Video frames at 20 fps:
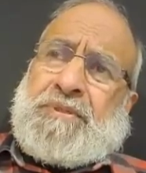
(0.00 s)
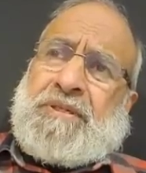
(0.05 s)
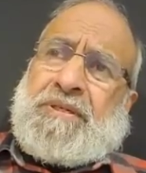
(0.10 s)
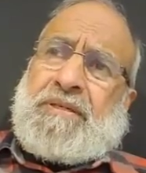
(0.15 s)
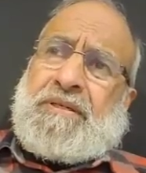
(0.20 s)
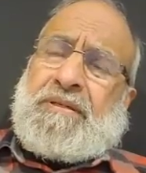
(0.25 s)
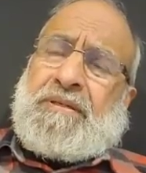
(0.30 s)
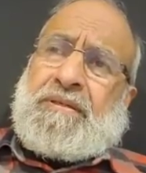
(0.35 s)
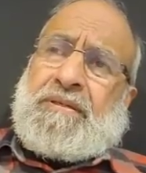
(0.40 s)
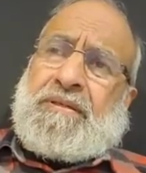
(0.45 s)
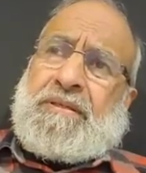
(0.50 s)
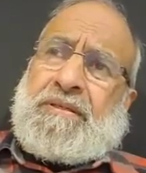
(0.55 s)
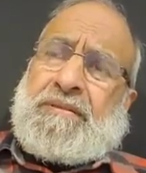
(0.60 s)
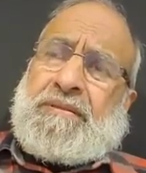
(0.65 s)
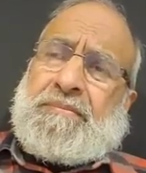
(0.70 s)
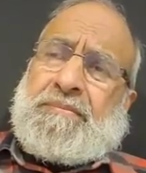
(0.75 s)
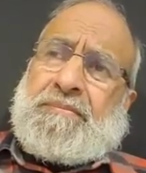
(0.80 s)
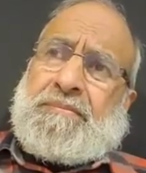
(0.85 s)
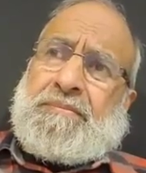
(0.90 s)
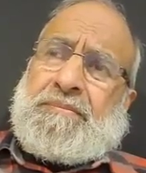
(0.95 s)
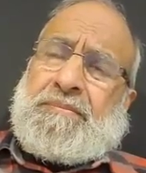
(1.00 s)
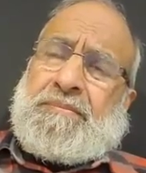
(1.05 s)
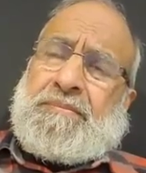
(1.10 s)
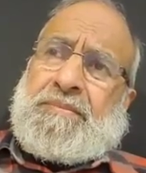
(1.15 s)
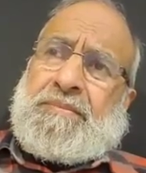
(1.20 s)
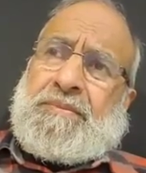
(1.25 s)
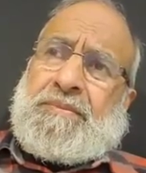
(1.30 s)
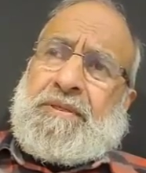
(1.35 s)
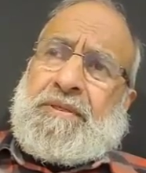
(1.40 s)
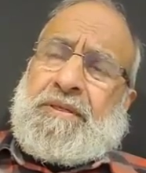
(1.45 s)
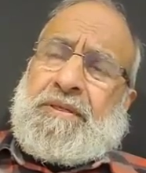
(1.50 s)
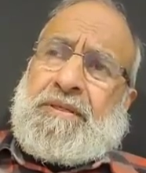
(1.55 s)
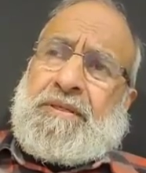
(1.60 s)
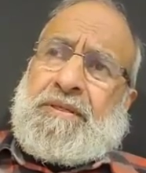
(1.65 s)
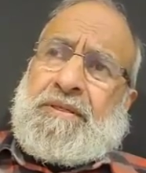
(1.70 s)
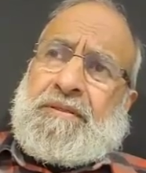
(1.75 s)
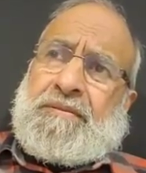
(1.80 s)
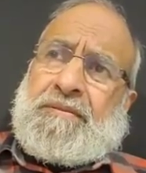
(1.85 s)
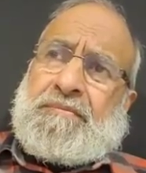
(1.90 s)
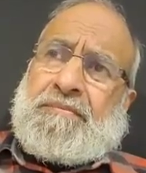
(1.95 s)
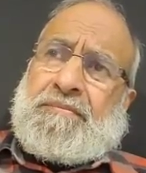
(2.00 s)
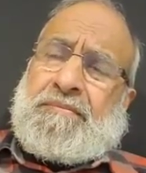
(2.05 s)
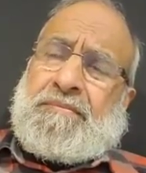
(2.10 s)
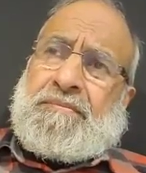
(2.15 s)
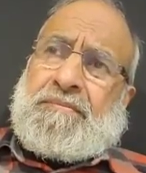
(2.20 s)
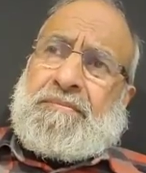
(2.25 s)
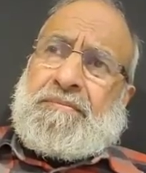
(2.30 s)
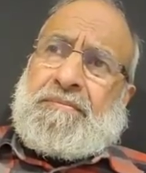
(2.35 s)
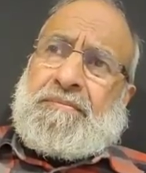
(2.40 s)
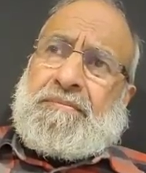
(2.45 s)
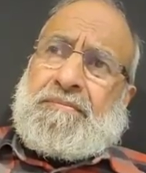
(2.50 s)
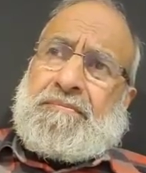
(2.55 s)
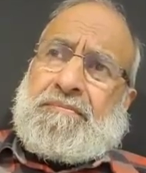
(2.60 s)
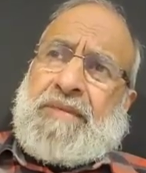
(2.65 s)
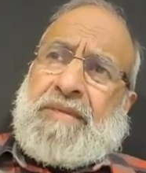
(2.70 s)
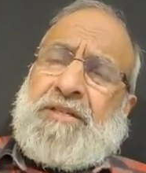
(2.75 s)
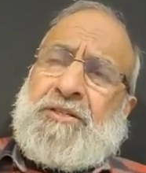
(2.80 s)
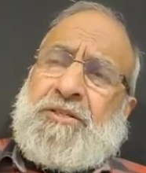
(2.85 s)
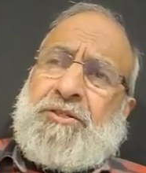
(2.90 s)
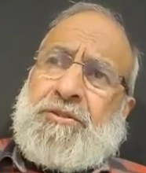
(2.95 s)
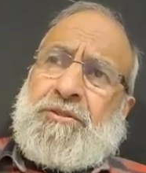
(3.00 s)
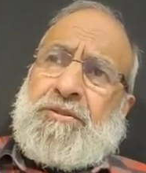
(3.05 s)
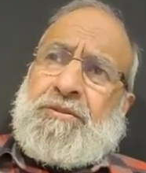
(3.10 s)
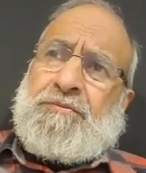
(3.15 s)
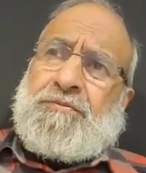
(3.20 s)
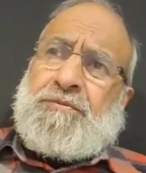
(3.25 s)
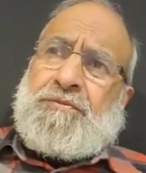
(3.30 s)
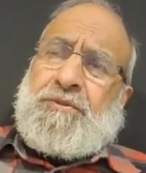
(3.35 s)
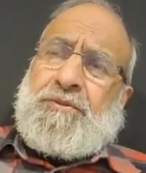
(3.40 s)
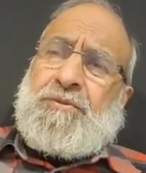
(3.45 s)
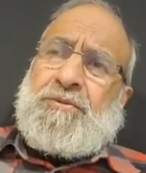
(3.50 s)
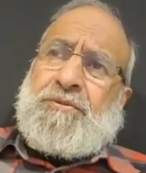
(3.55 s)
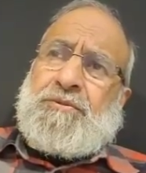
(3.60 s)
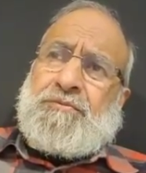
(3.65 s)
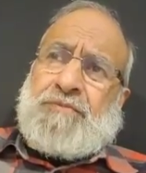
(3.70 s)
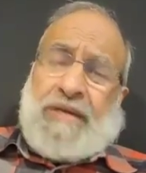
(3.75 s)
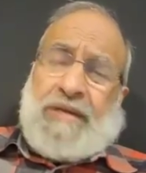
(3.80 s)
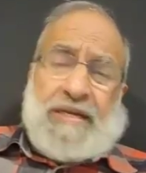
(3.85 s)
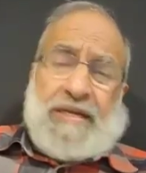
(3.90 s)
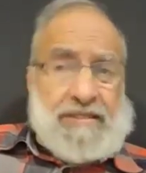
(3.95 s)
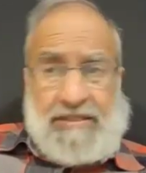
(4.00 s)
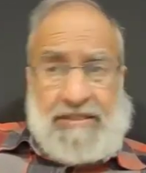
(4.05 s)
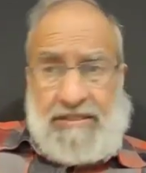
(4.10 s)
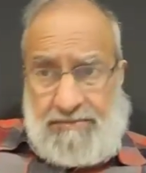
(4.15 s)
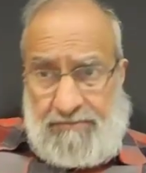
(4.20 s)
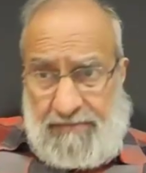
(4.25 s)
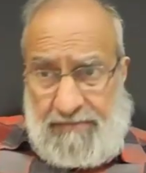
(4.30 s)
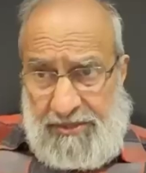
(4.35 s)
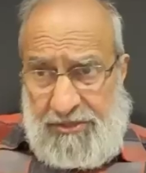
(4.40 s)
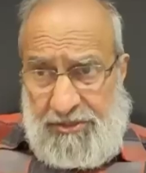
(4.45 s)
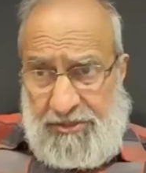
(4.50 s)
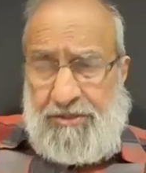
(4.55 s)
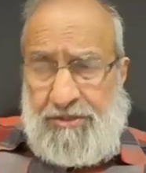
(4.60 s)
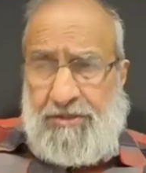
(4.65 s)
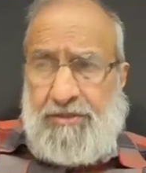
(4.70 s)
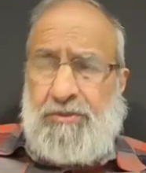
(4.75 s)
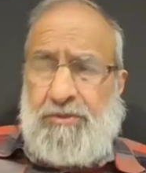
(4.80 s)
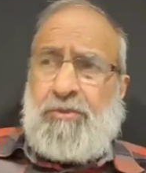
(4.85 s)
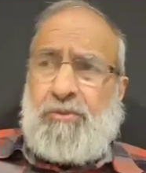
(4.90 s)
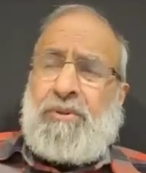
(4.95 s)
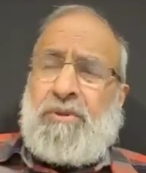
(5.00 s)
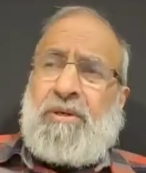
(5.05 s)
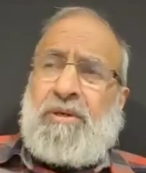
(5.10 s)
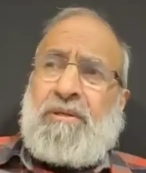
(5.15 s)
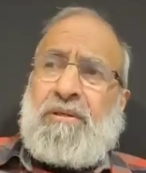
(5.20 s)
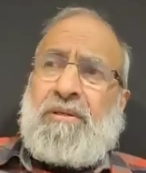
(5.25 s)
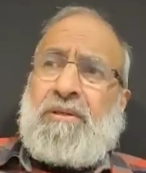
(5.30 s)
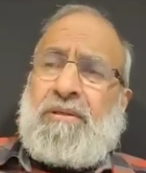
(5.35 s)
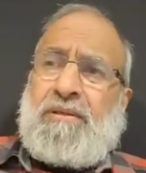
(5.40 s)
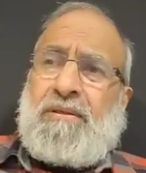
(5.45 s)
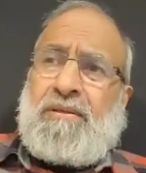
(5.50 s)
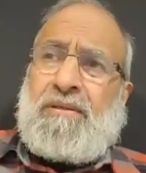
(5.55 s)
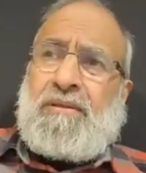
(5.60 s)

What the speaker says: Particularly the mention of Joseph, as is mentioned in the Quran.